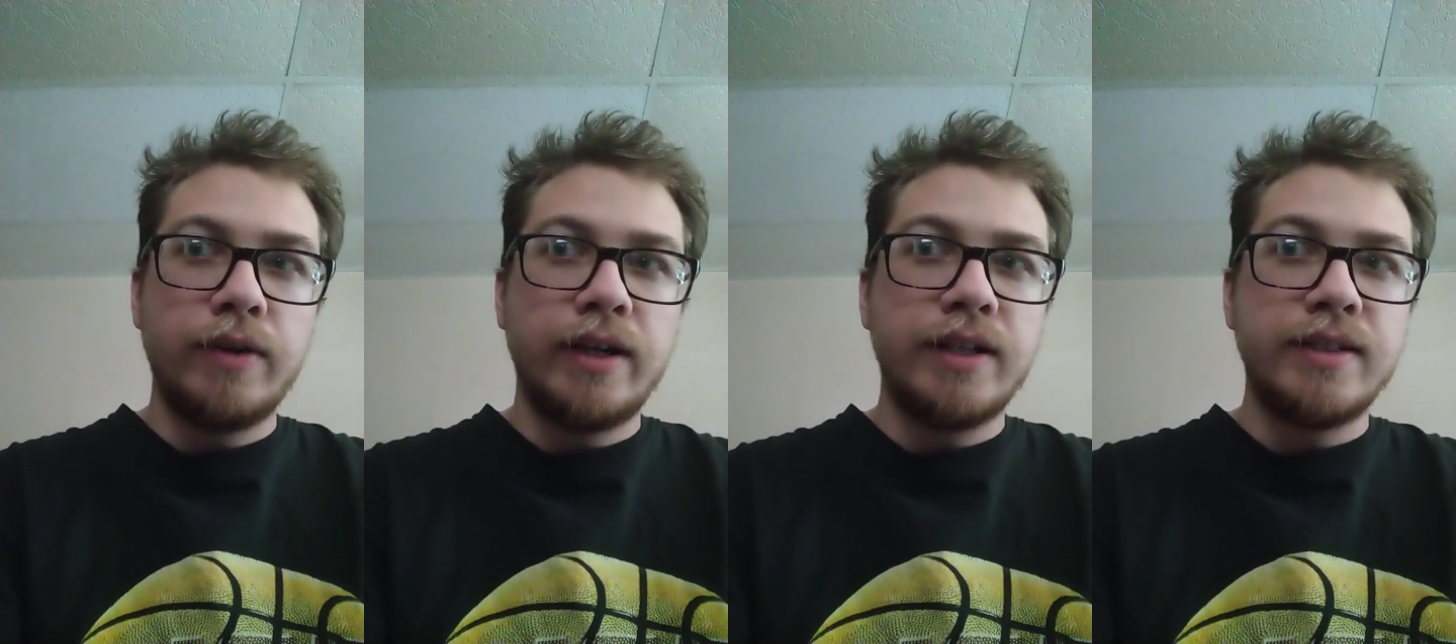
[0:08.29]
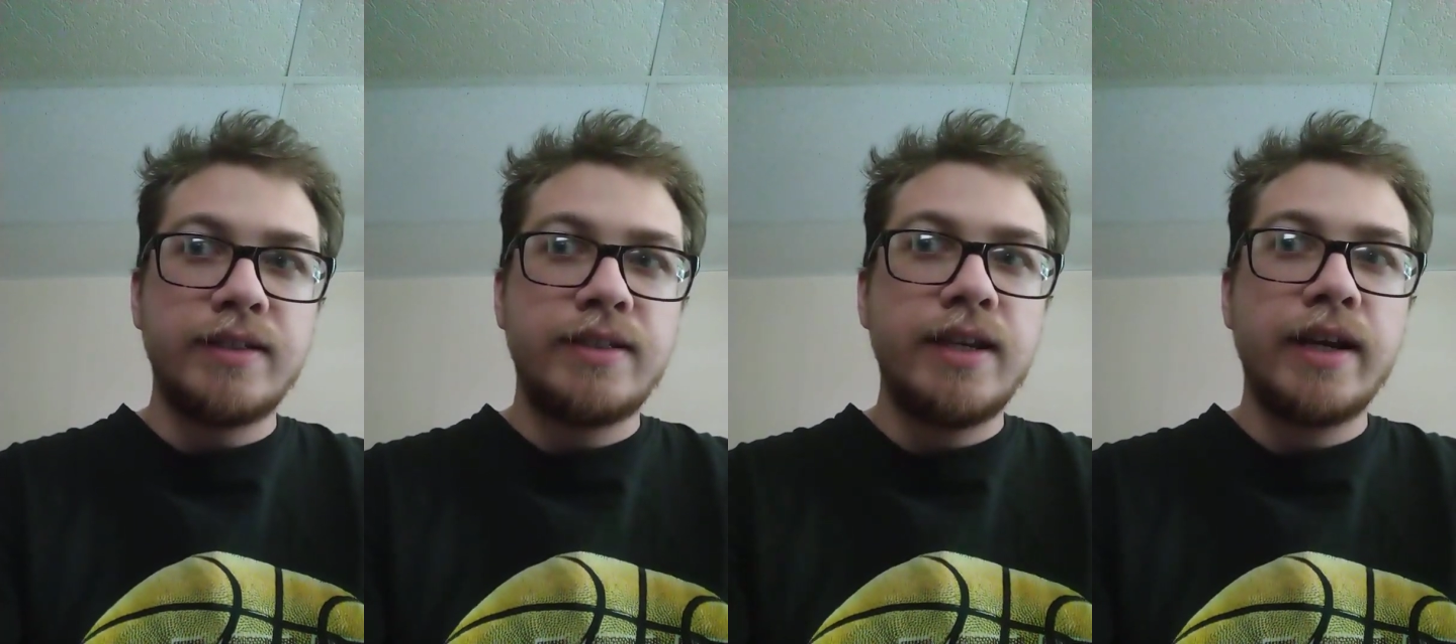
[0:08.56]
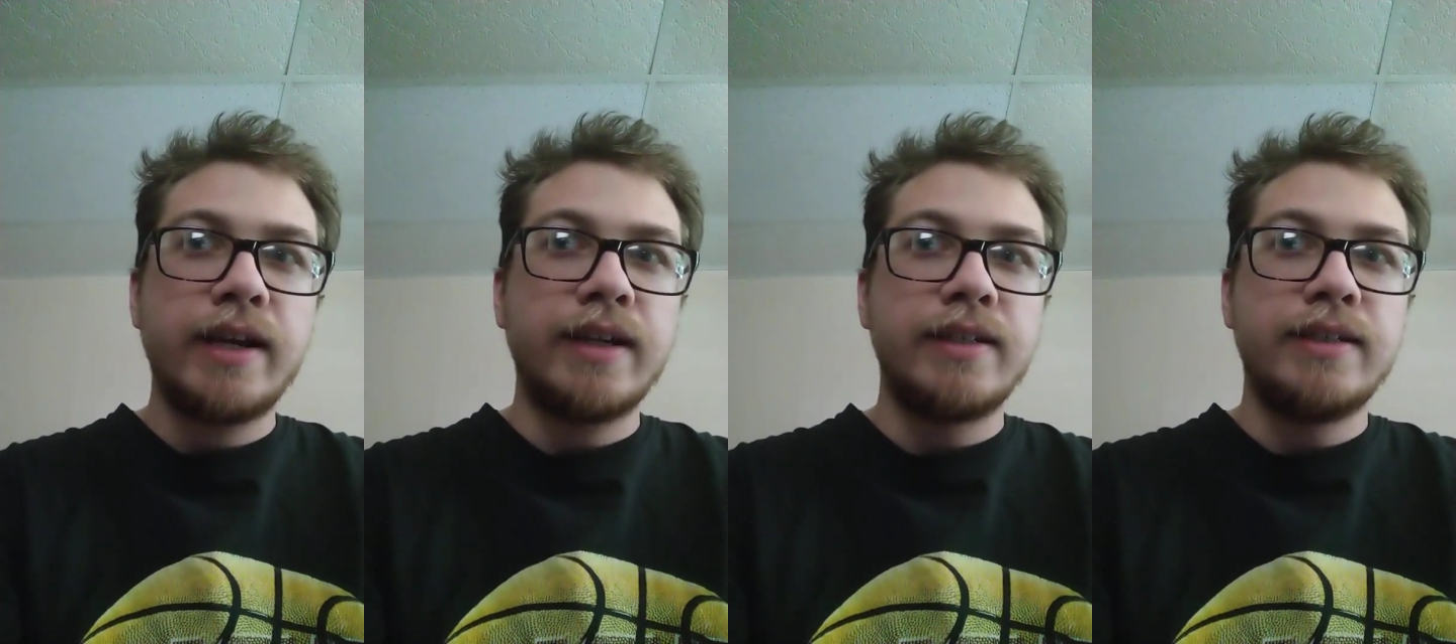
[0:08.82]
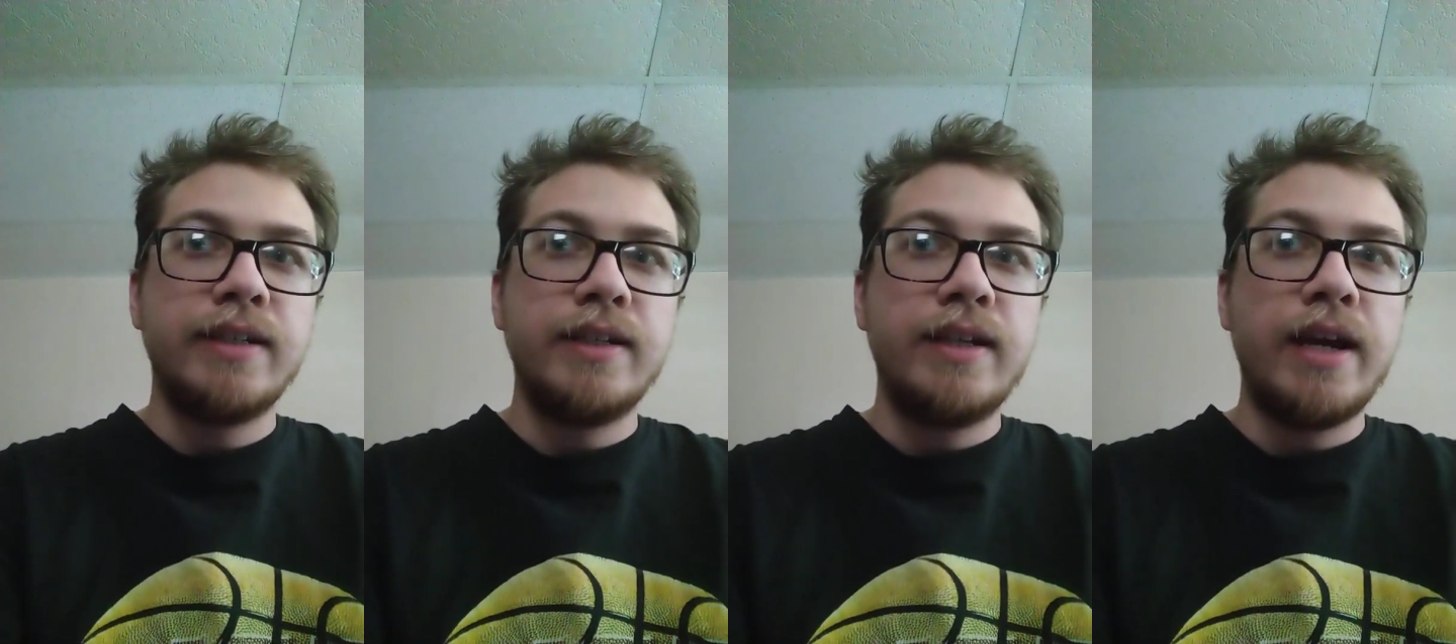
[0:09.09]
and Sega
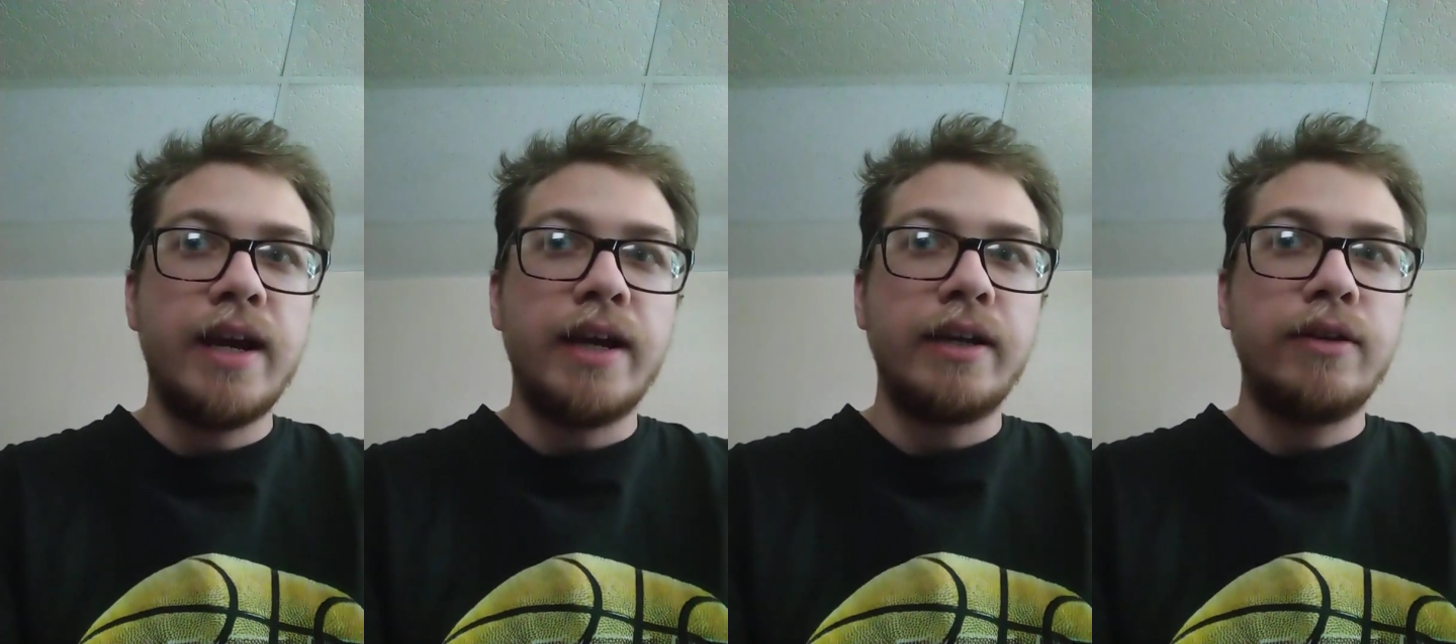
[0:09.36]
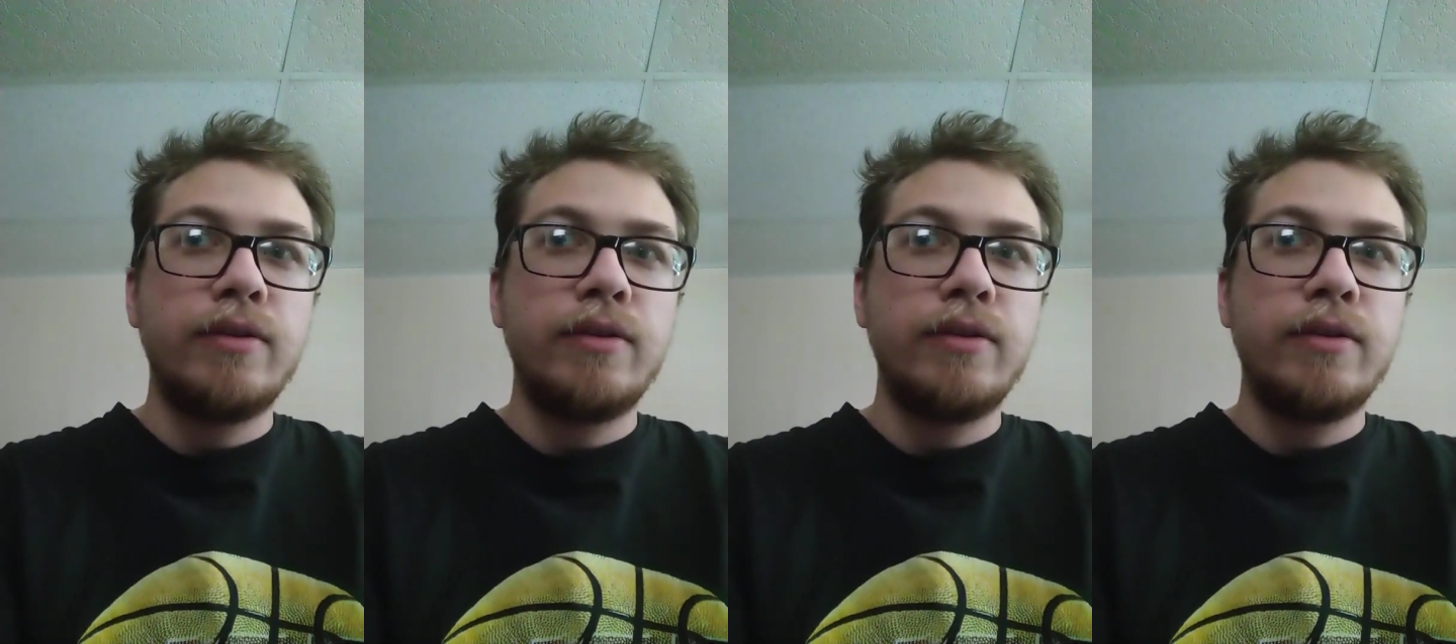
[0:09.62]
today,